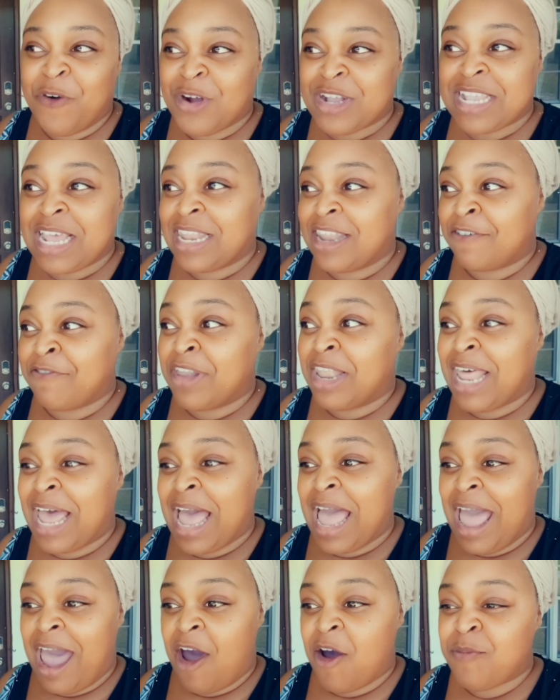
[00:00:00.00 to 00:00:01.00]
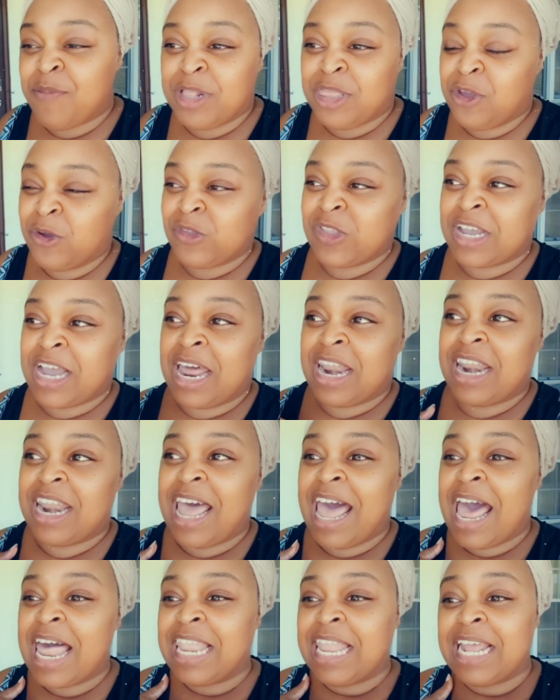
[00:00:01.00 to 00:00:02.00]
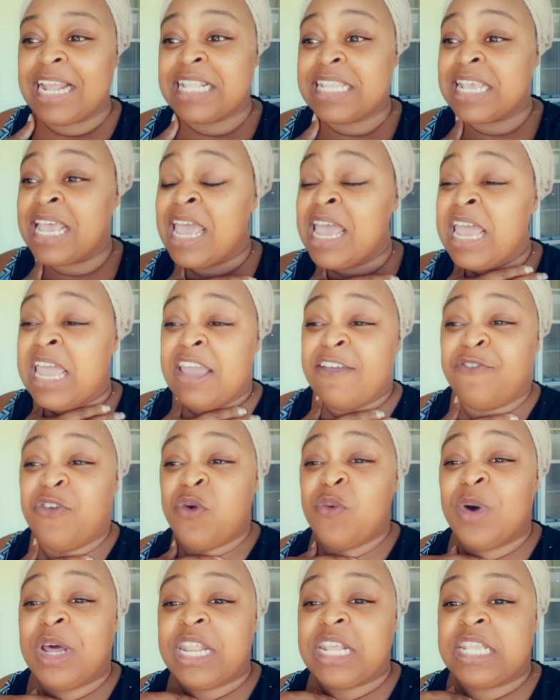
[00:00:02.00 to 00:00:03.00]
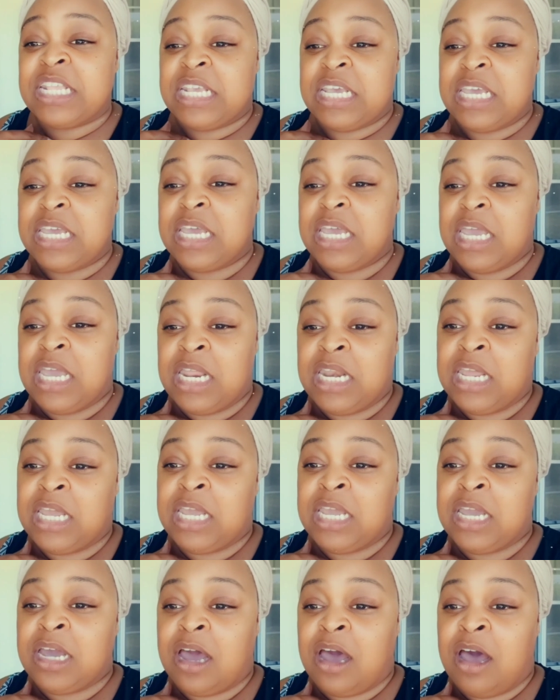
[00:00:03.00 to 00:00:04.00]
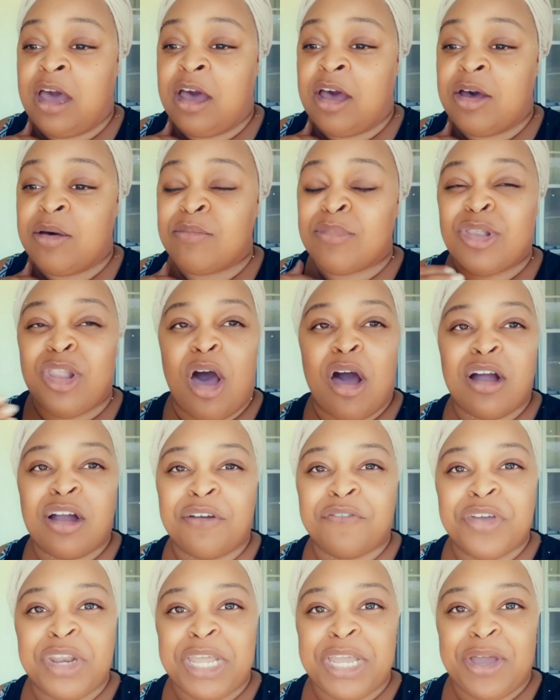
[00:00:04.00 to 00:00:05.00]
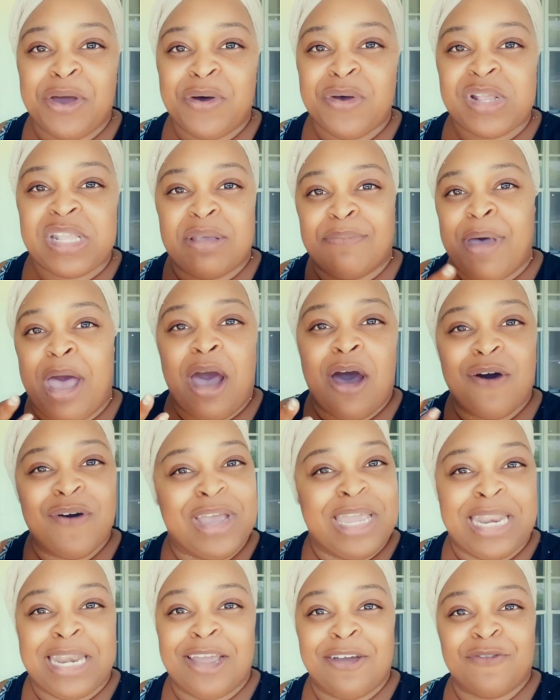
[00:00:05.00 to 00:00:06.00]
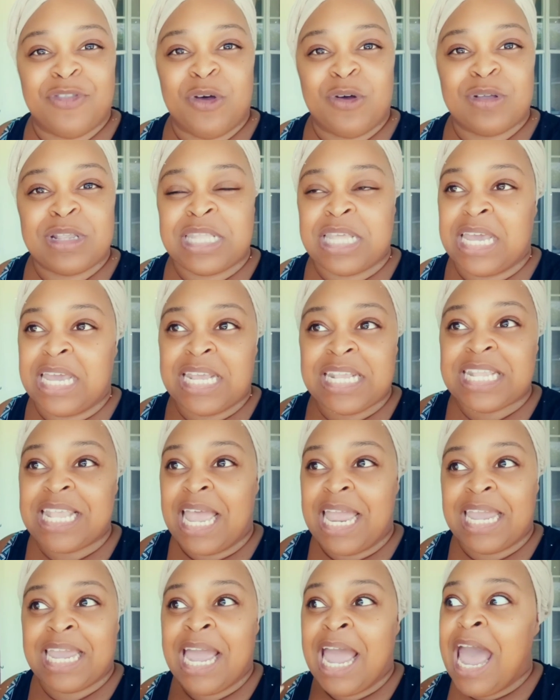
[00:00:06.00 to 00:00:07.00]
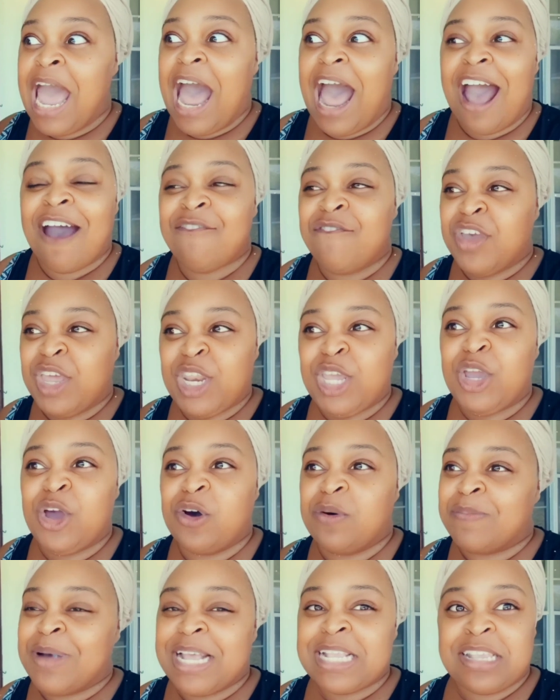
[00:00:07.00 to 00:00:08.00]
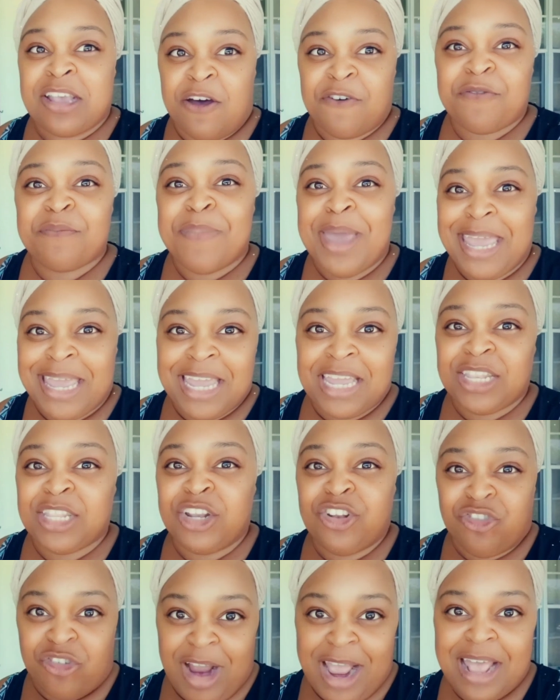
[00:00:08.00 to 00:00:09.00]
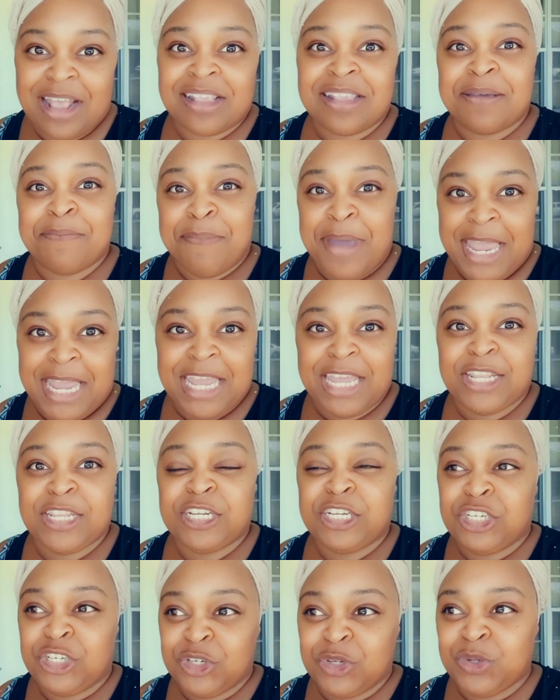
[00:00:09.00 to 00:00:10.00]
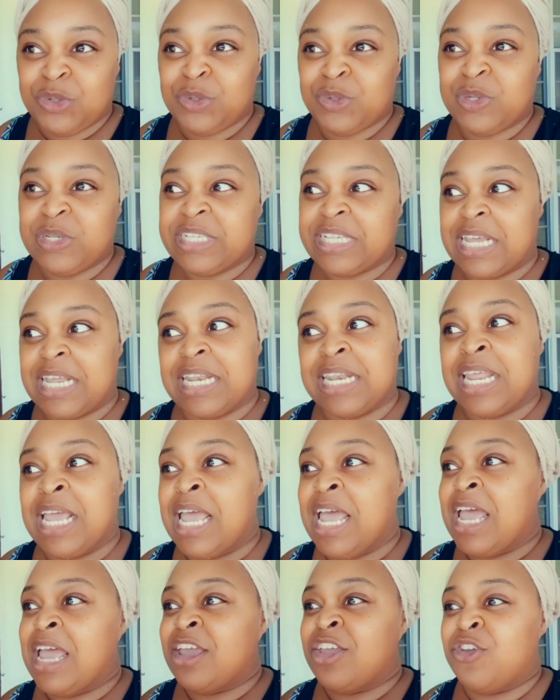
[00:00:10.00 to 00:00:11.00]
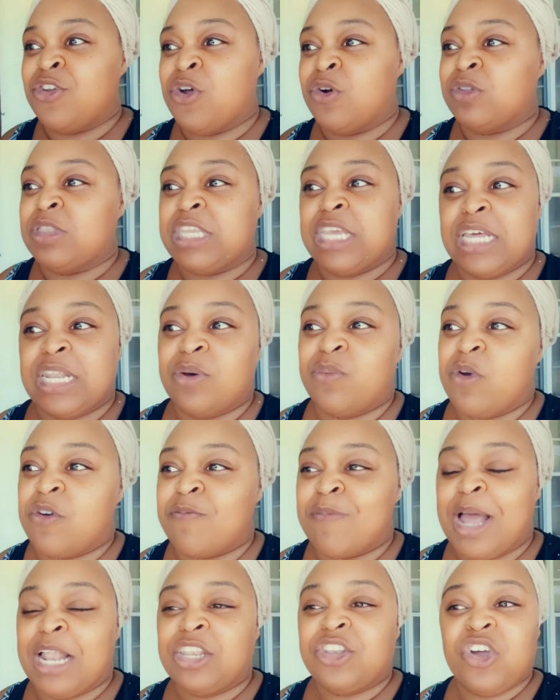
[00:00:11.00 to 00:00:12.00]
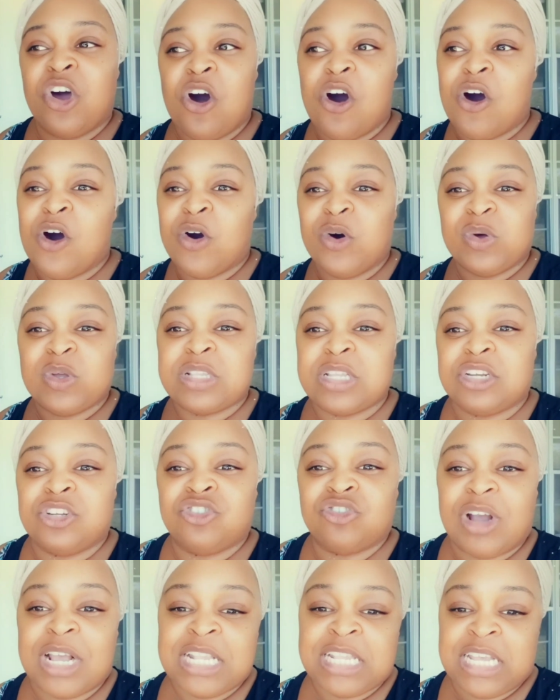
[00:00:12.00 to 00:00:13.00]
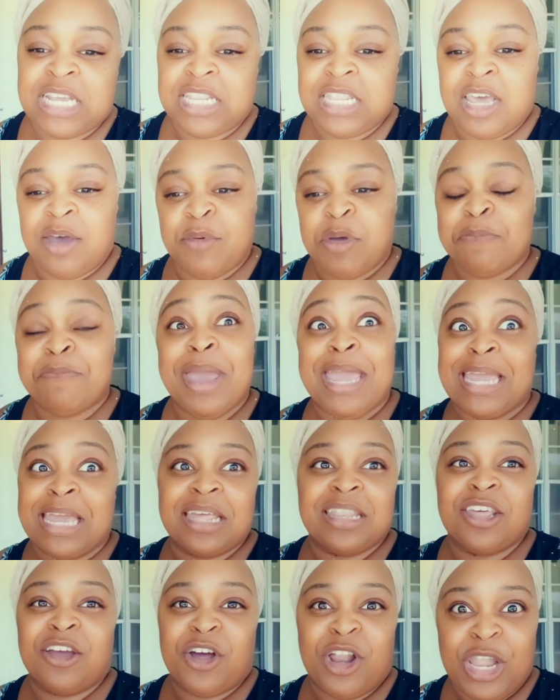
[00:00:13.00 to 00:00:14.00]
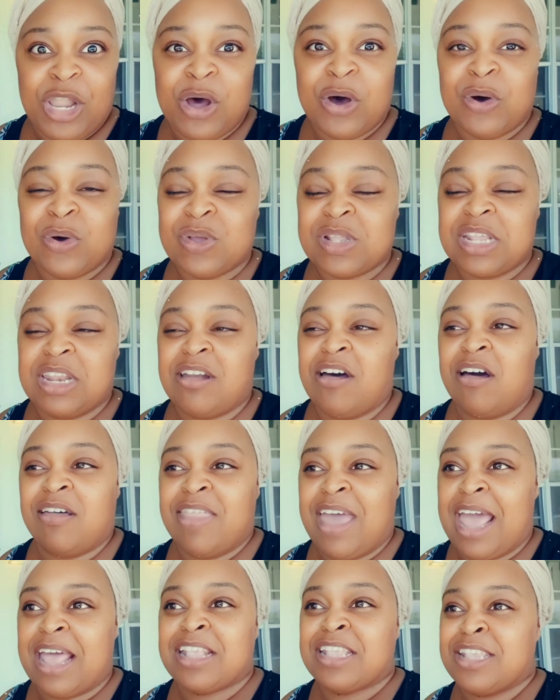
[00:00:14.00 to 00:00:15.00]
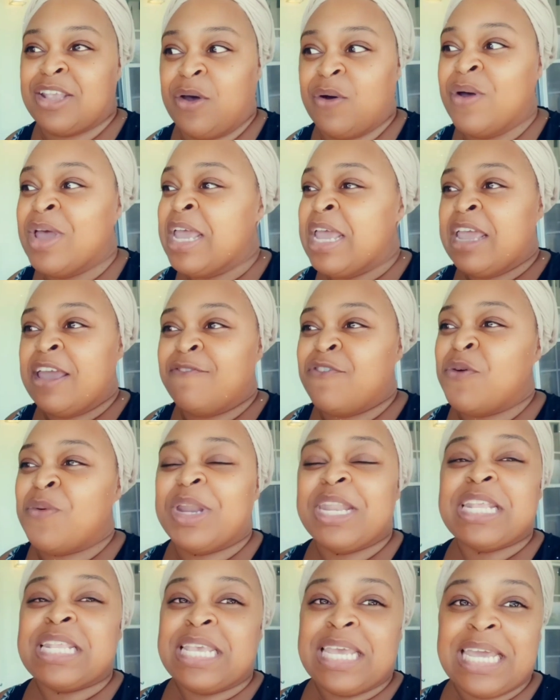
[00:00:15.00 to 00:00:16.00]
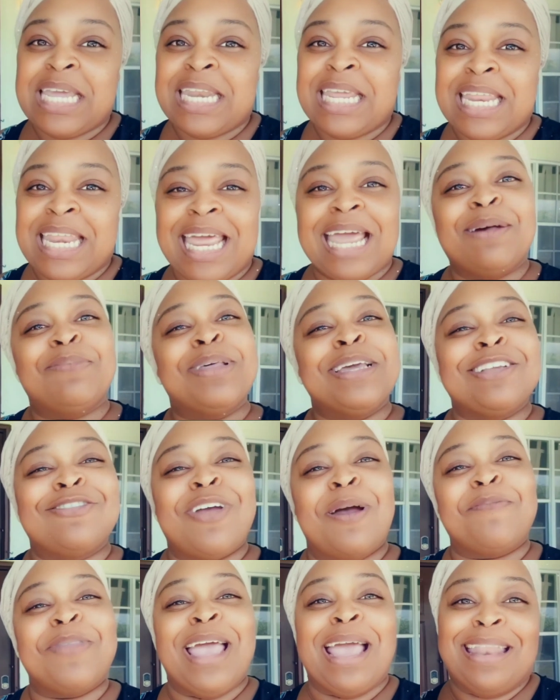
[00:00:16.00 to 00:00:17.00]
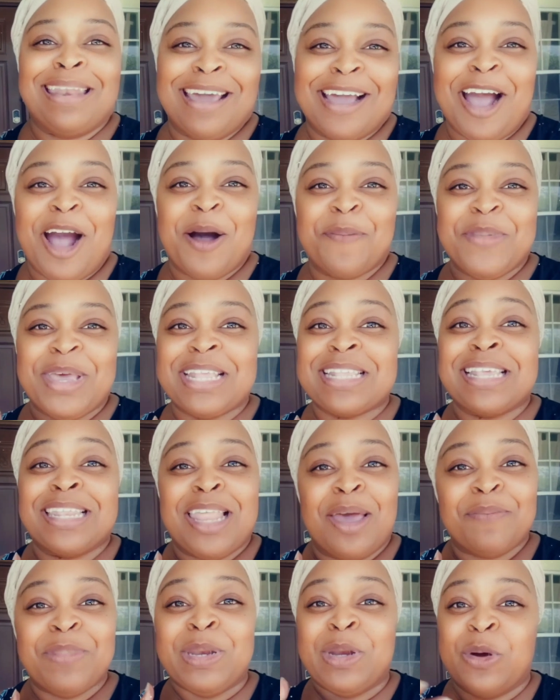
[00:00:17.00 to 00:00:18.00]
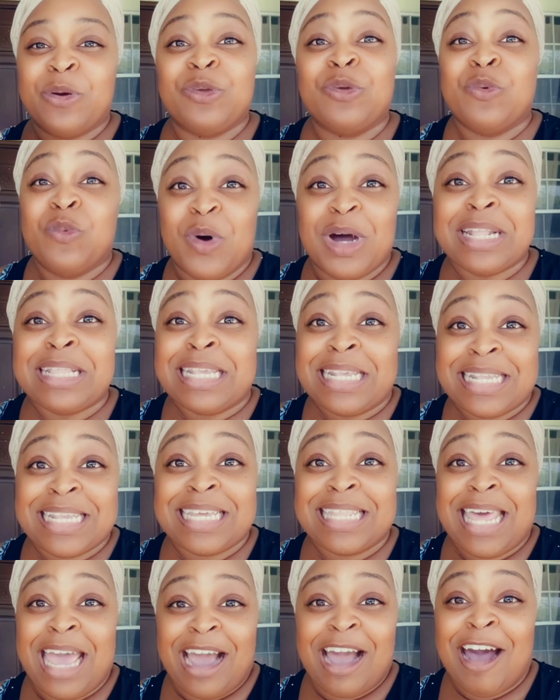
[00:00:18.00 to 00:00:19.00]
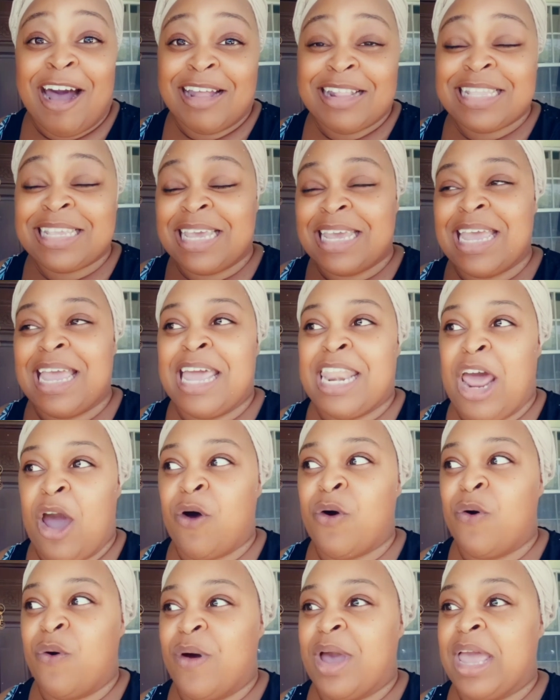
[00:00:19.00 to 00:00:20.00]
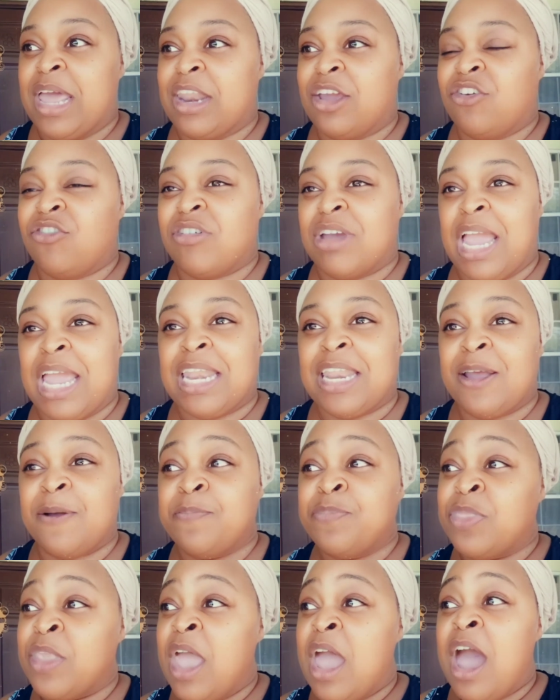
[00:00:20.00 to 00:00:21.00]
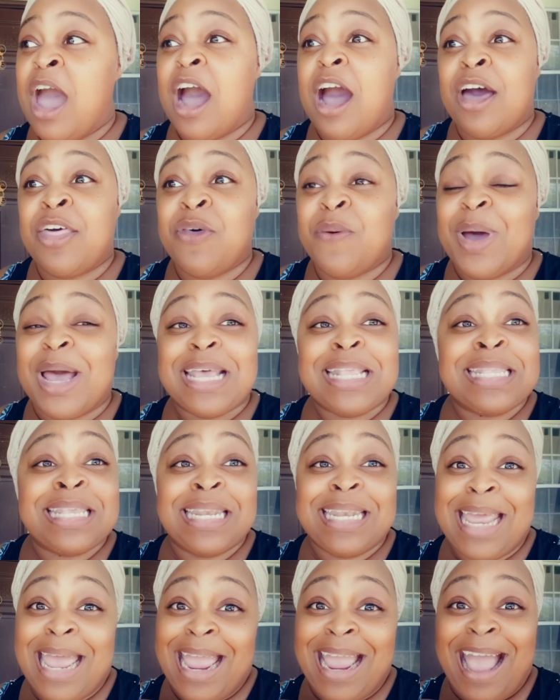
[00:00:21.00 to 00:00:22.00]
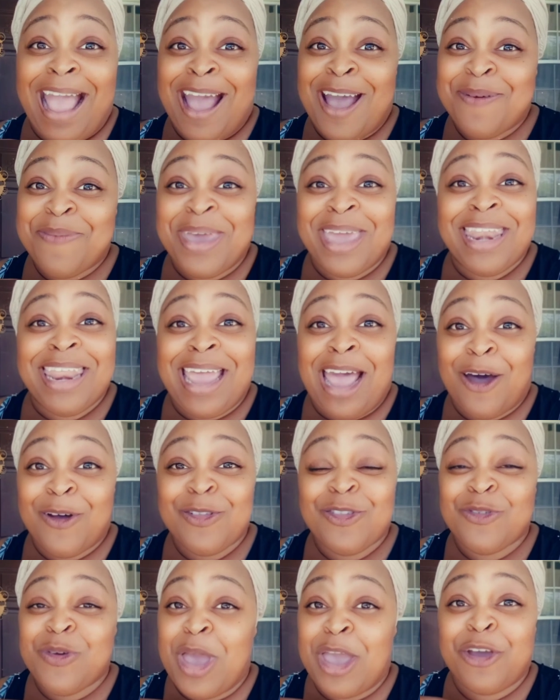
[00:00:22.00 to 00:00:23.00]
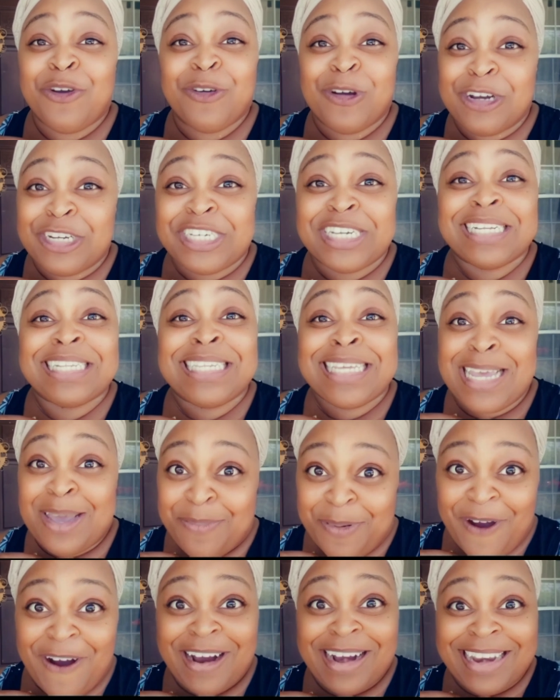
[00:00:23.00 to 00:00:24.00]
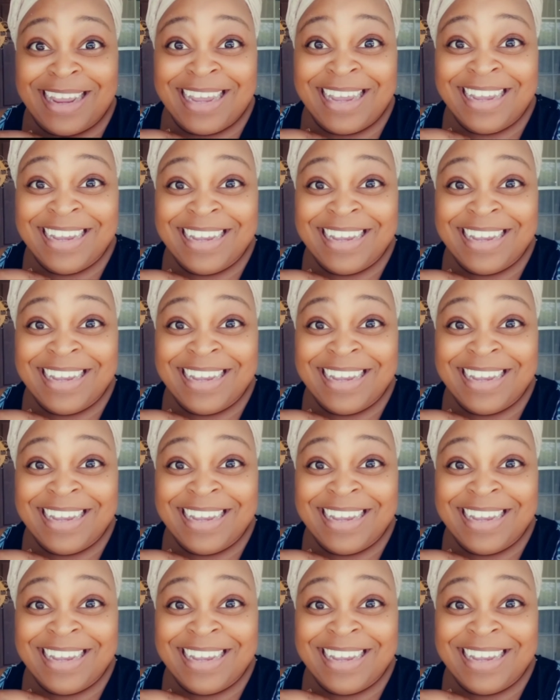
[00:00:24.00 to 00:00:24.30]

course, I left a lot out, but those are kind of the highlights. If you want to see any um, longer videos about any of those things, like I videoed myself making the dress and making the shoes and, you know, dealing with my dolls and dressing them and making their clothes and all that. So if you want to see any of that, please drop that in the comments and let me know you want to see that content and I'll go ahead and create it. Otherwise, today I'm headed out to a Persian tea party.